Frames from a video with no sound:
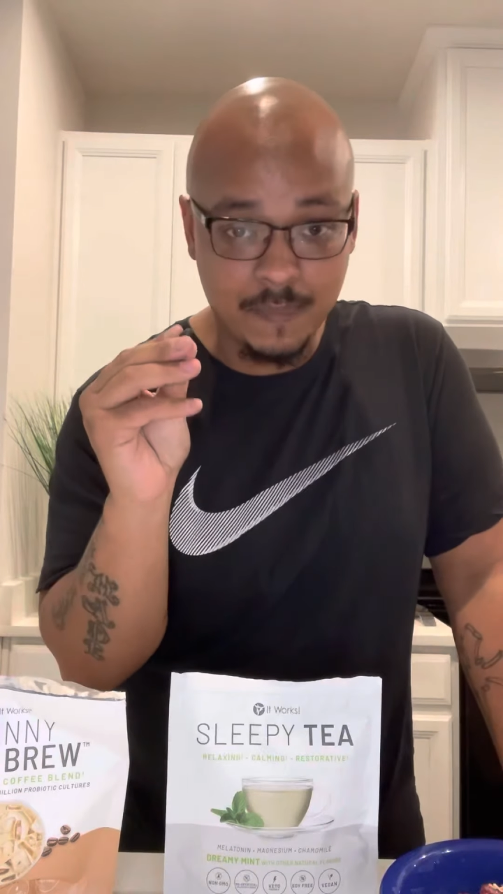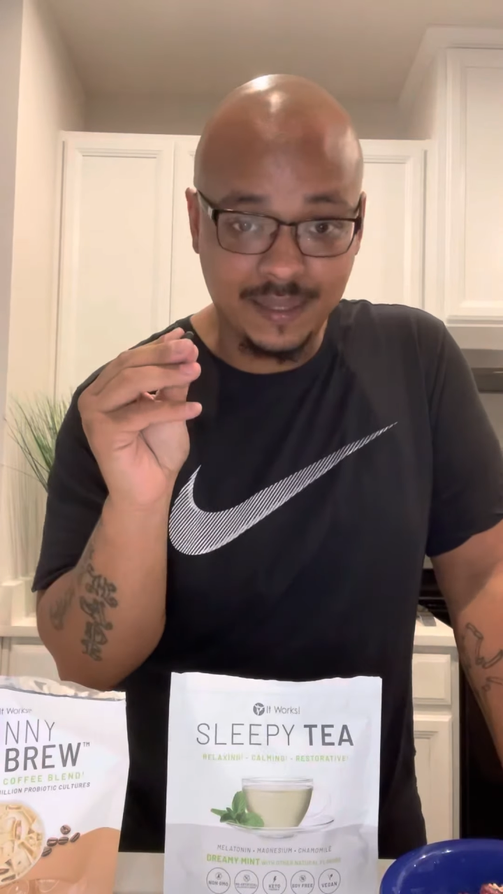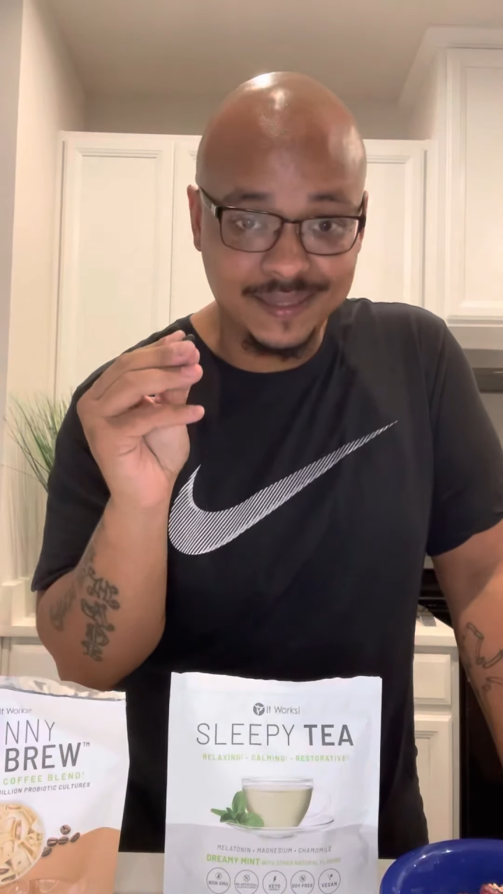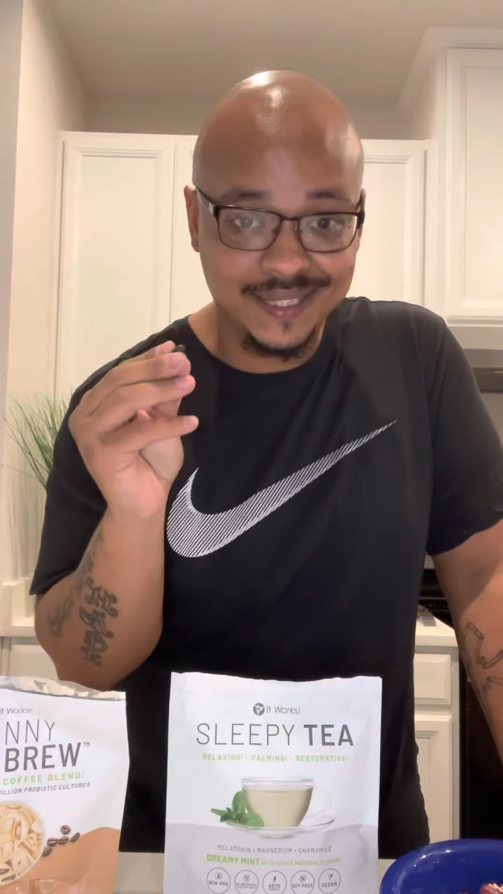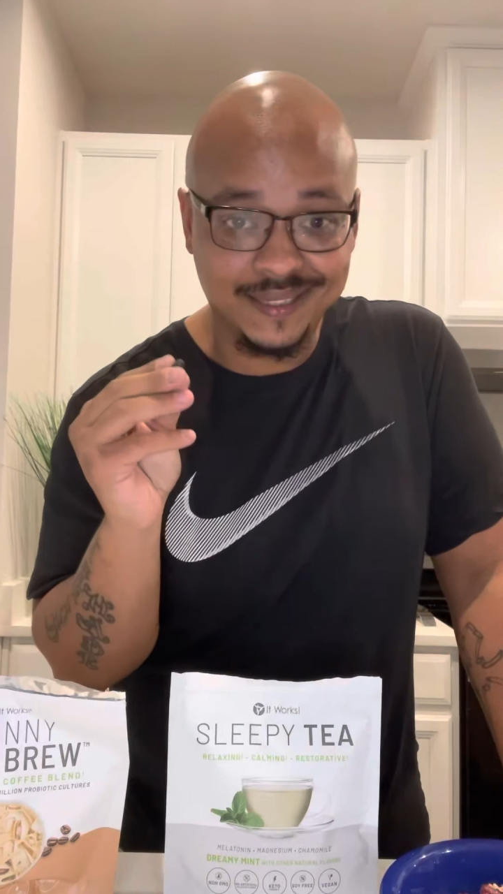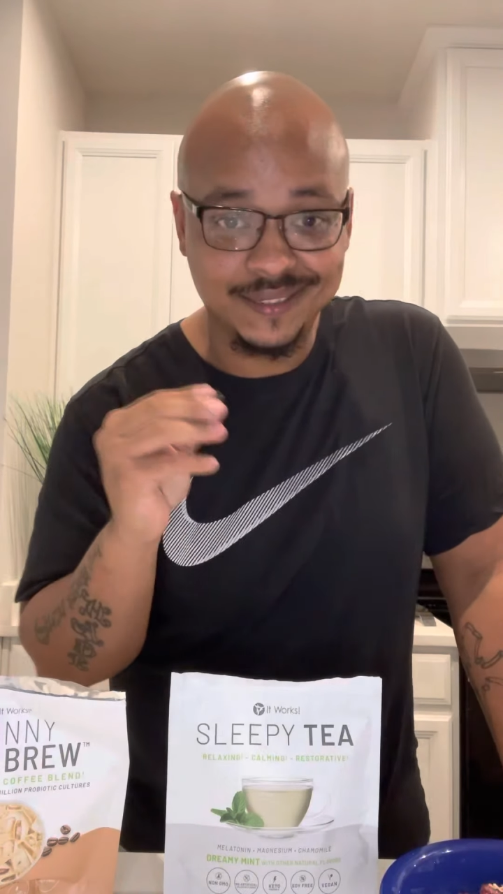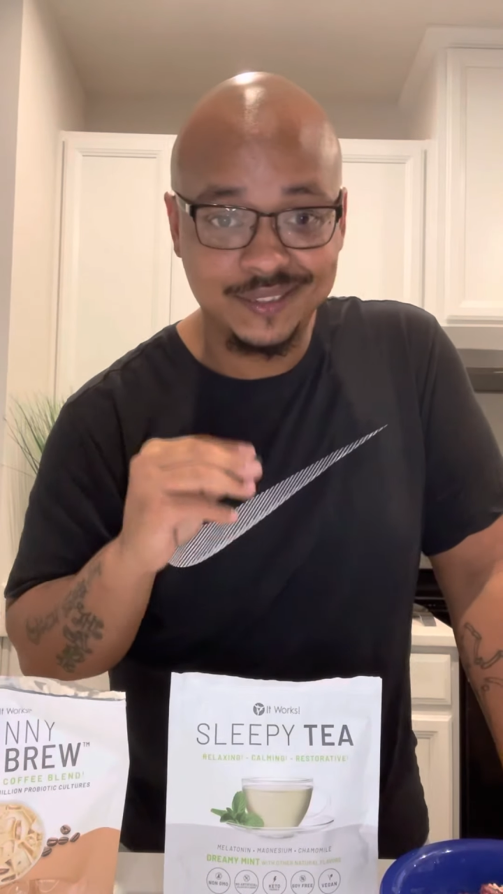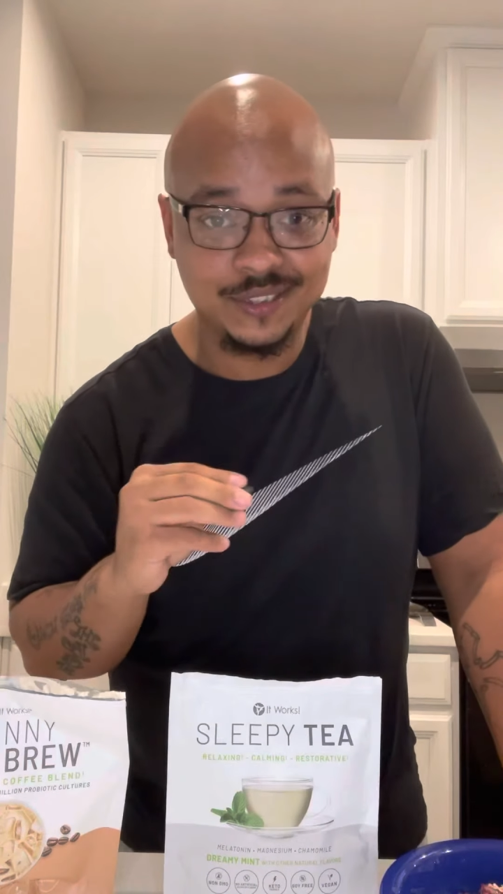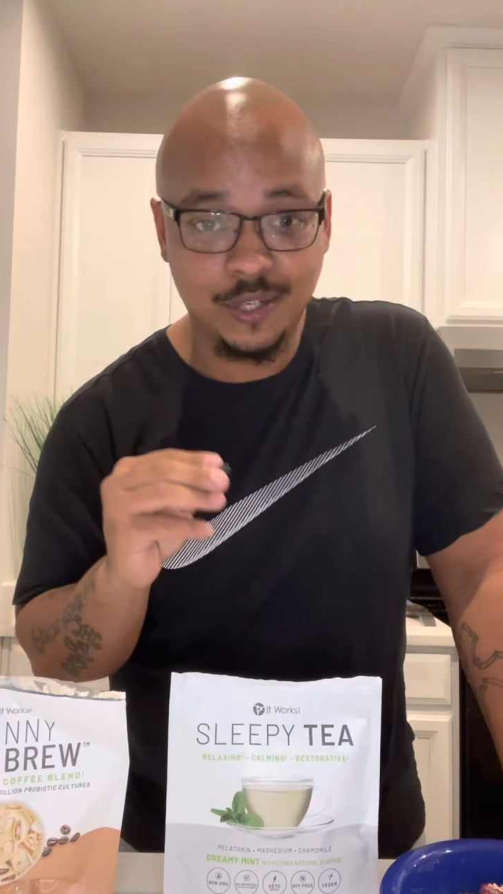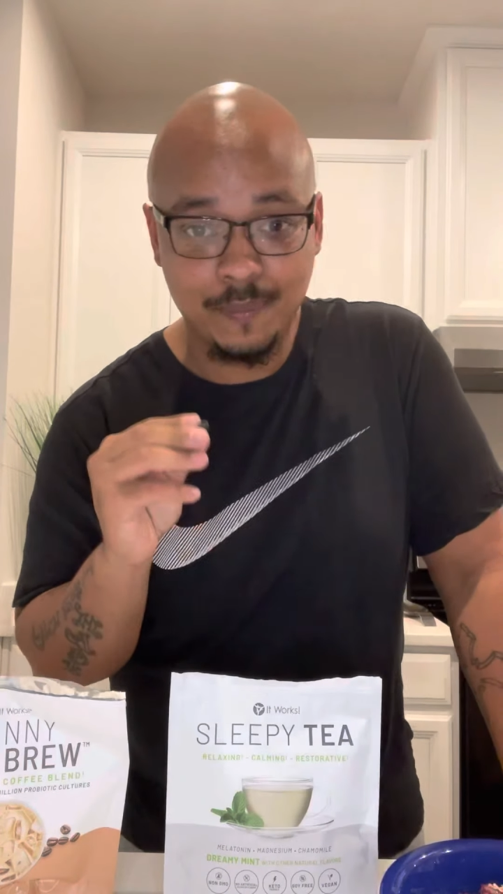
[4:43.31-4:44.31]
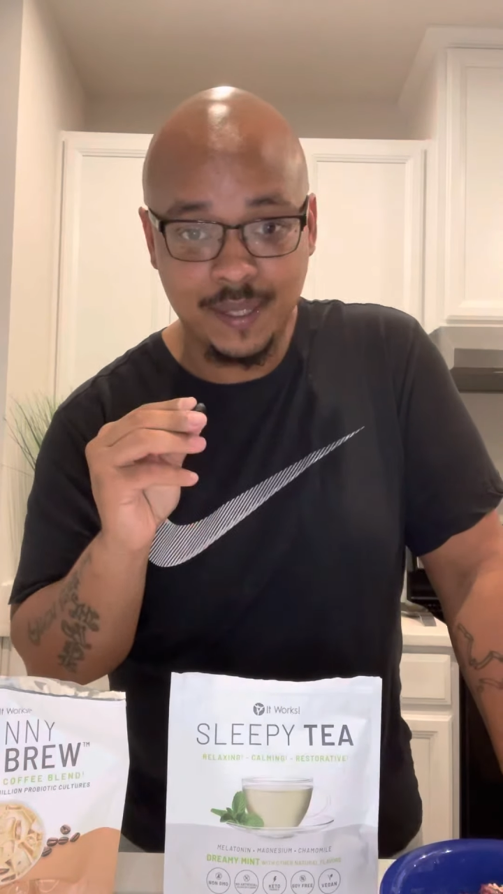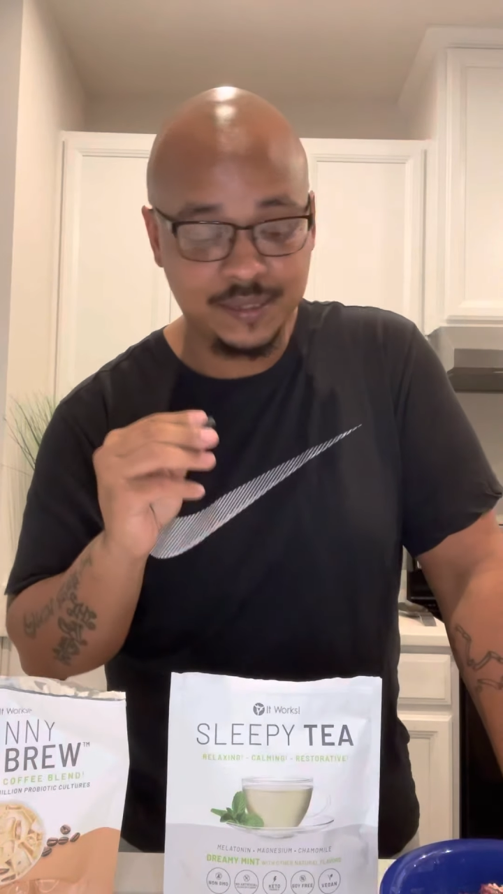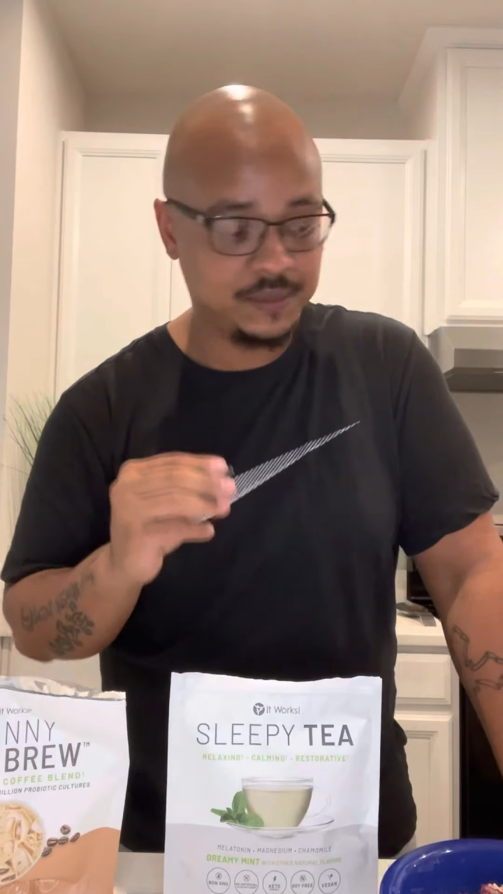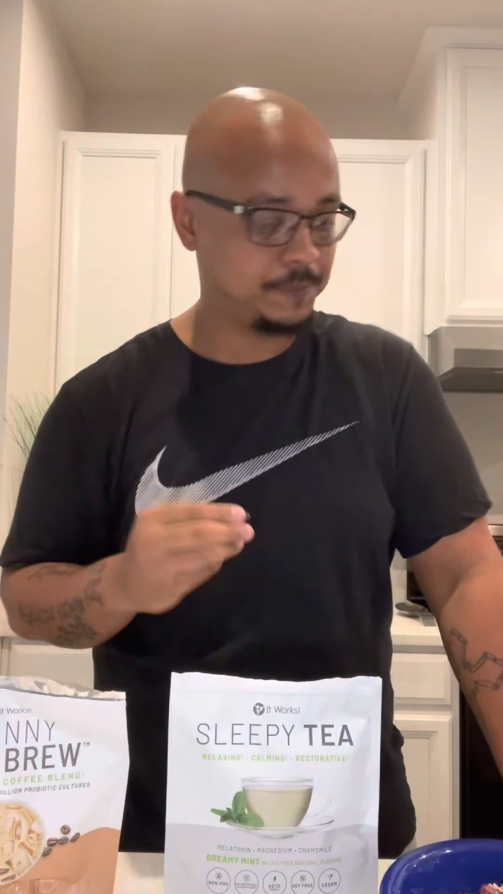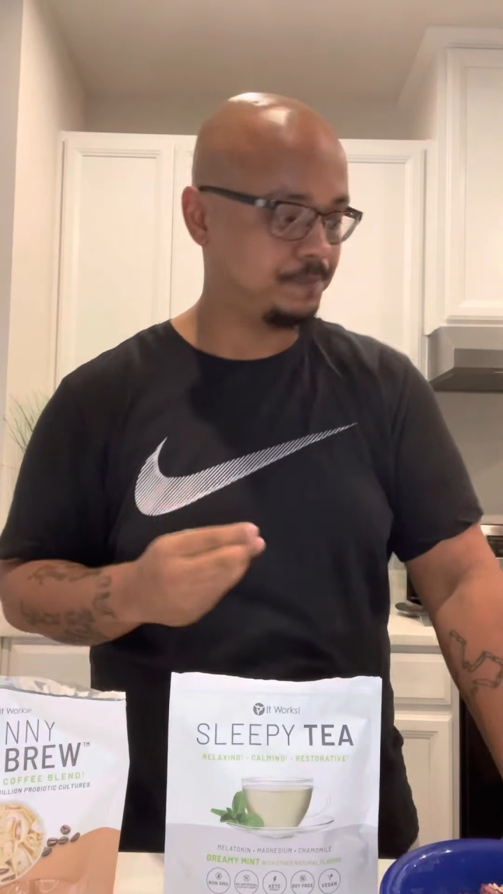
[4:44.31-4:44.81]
about to take this Thermax